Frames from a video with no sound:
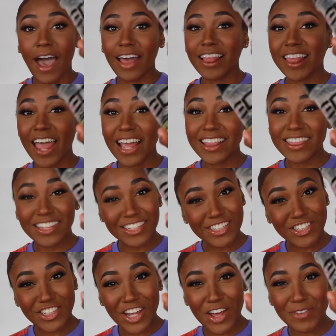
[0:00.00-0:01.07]
I like
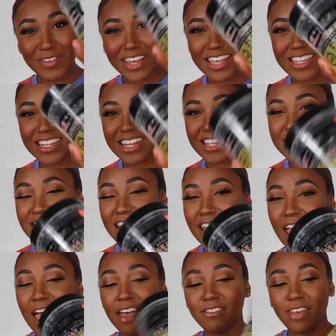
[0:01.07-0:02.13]
this gel because it does not
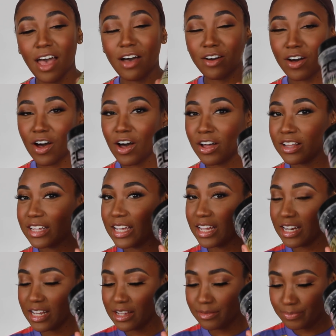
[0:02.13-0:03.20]
have alcohol
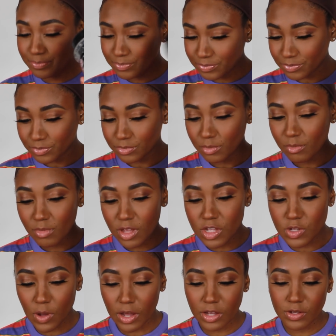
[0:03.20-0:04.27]
in it.
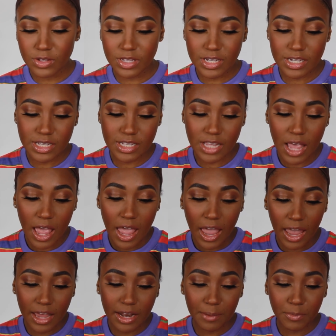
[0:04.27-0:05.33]
So I use this,
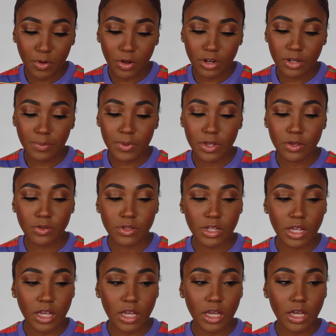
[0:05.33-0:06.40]
and I'm going to be
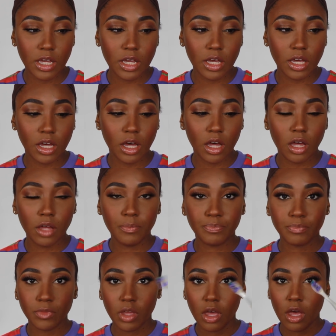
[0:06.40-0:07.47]
using a
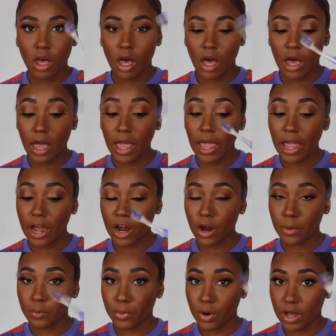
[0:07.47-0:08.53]

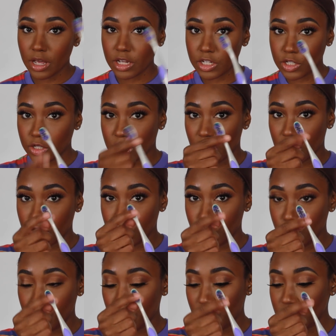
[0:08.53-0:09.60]
hairbrush, like a
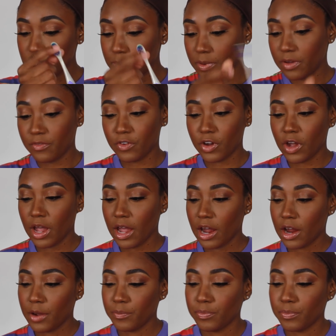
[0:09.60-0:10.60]
toothbrush, but for your hair.